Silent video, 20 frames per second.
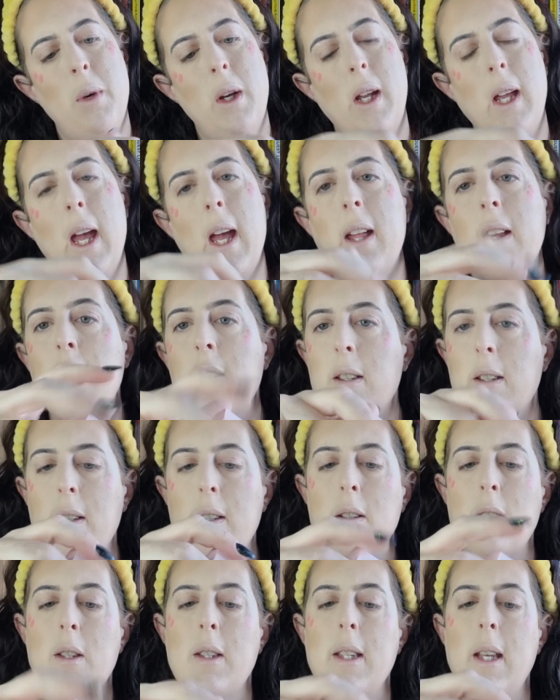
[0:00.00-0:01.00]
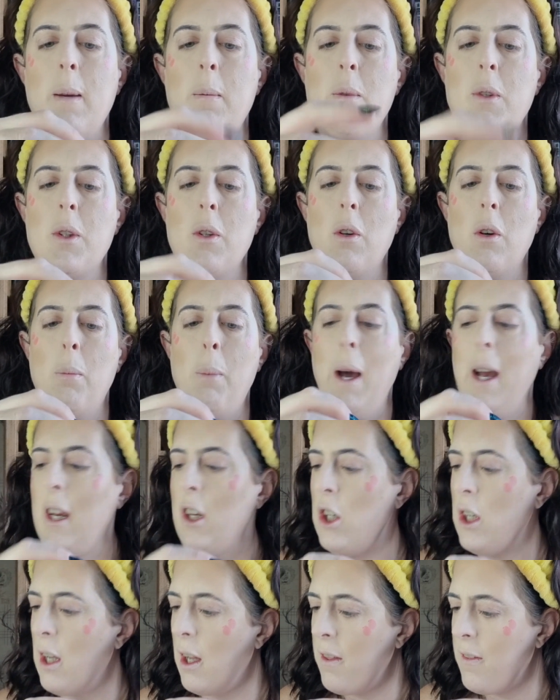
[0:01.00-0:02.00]
Again, same sort of
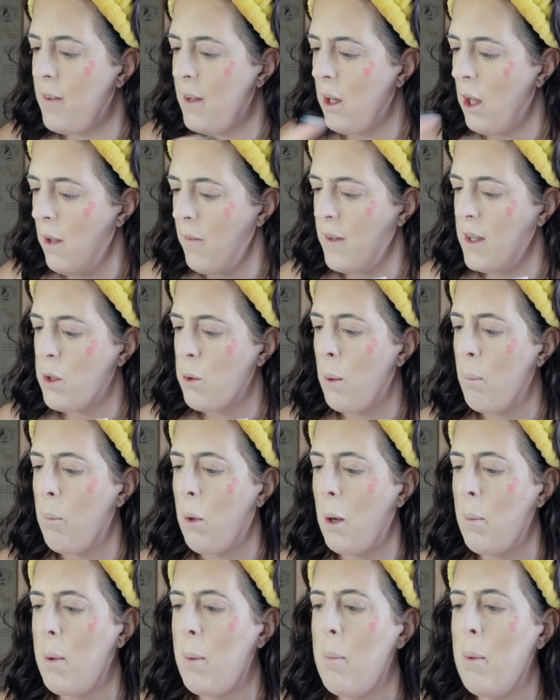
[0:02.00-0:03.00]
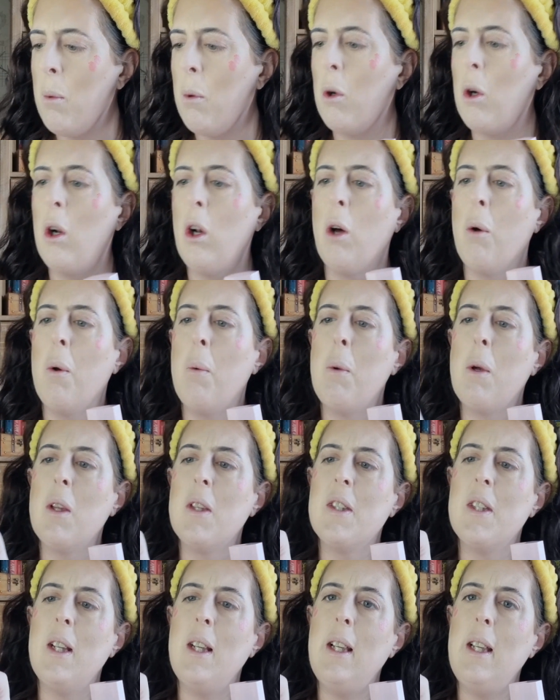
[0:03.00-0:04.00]
packaging. I feel like this one might be a bit more glowy
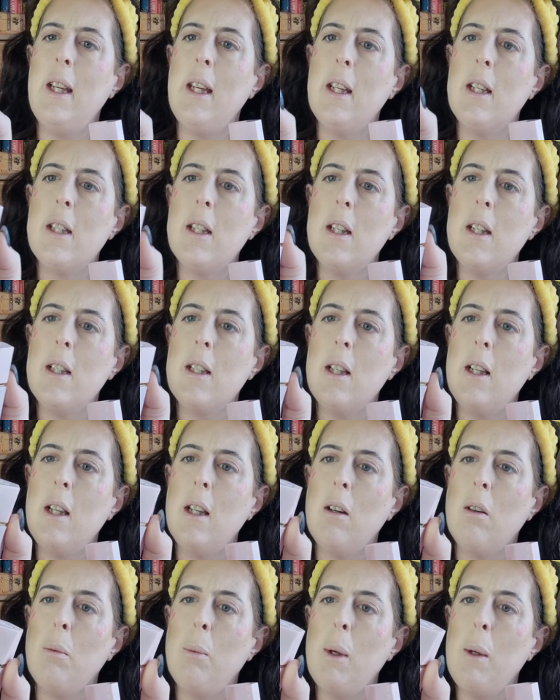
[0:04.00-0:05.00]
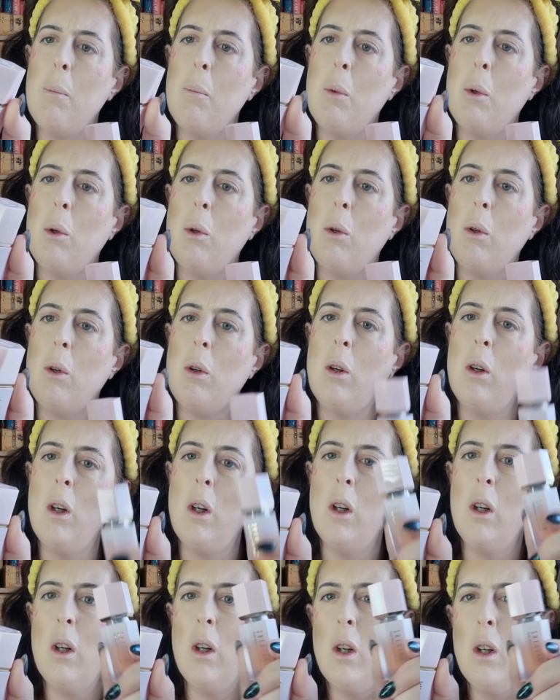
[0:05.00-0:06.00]
because the lid is a little bit more
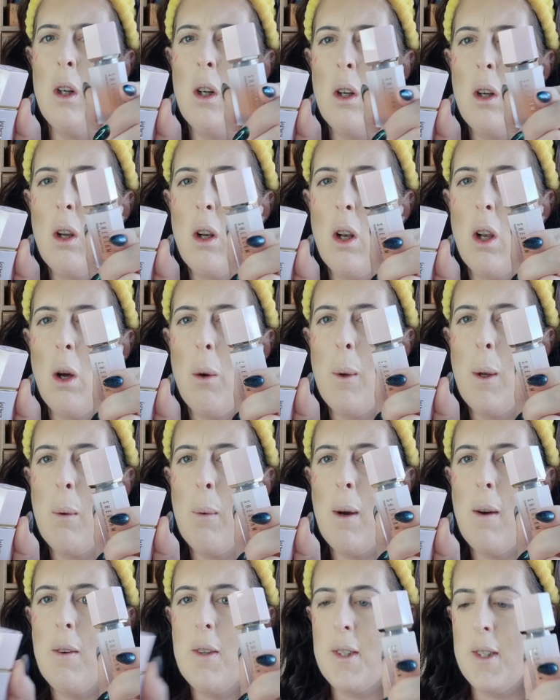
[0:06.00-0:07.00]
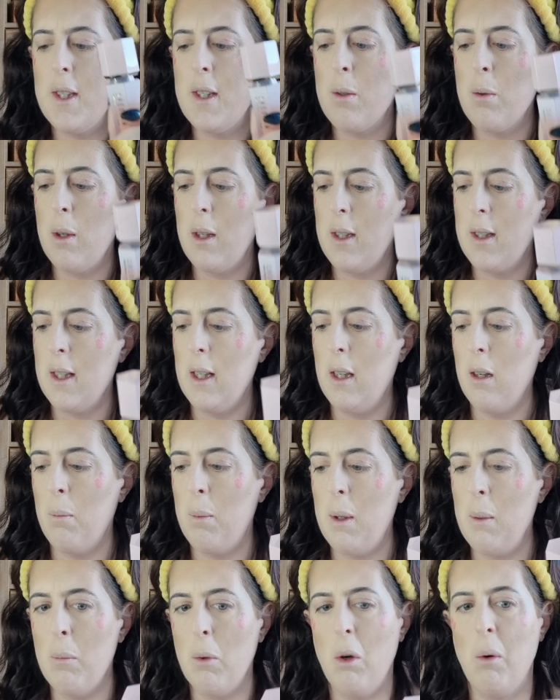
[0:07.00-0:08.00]
glowy, whereas this one is a little
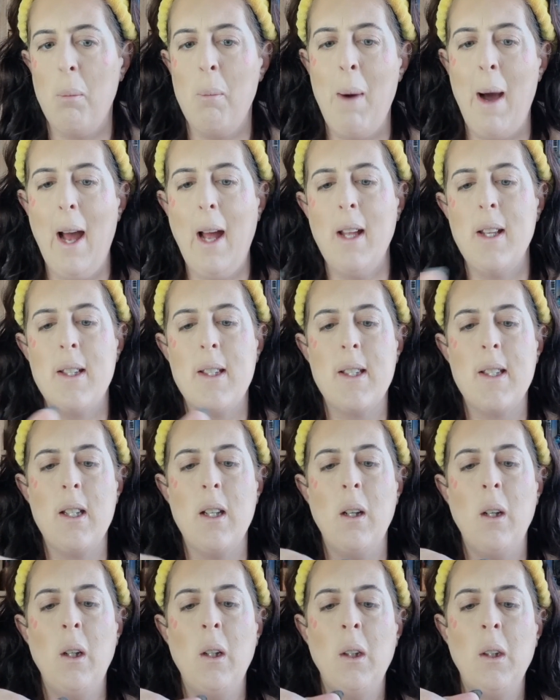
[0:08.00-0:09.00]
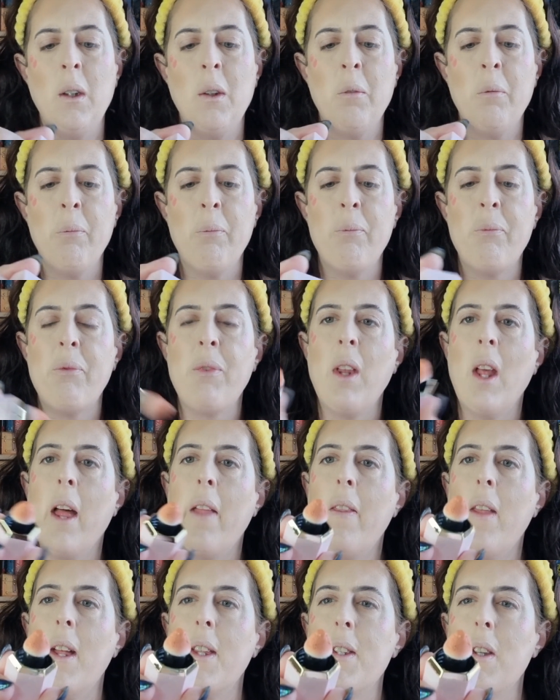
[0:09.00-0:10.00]
bit more matte.
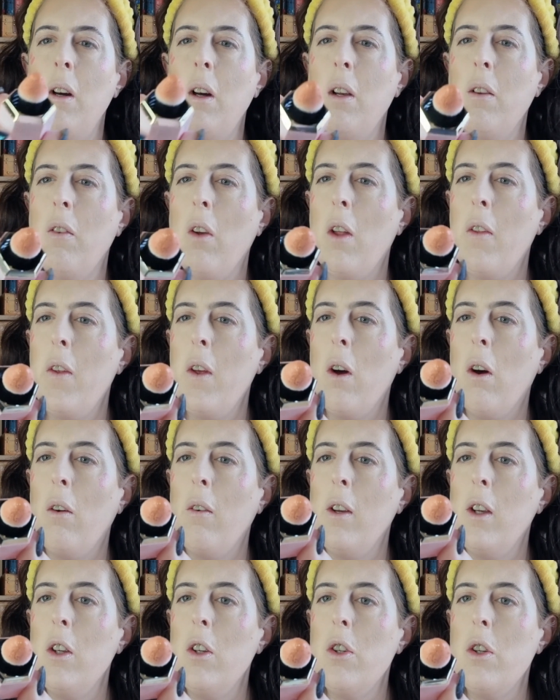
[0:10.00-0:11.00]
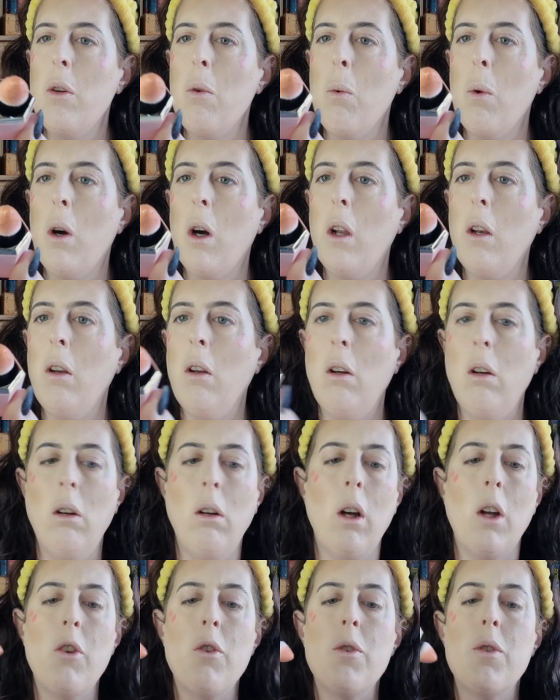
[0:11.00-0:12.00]
And that's kind of like the orangey one.
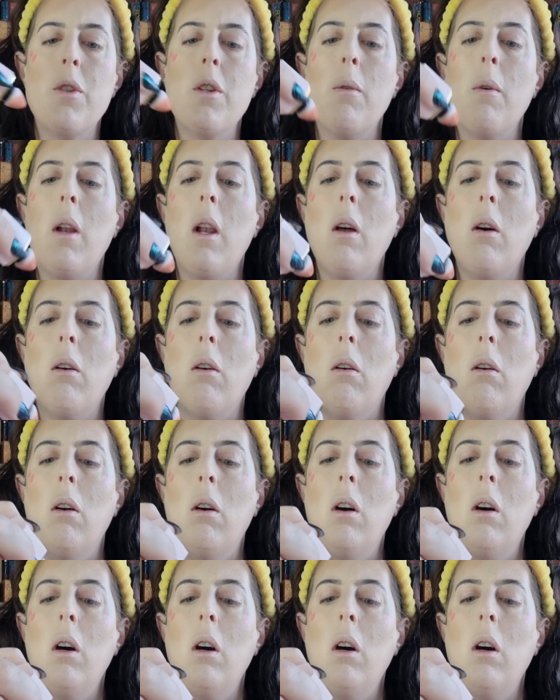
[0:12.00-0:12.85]
I'll just do a little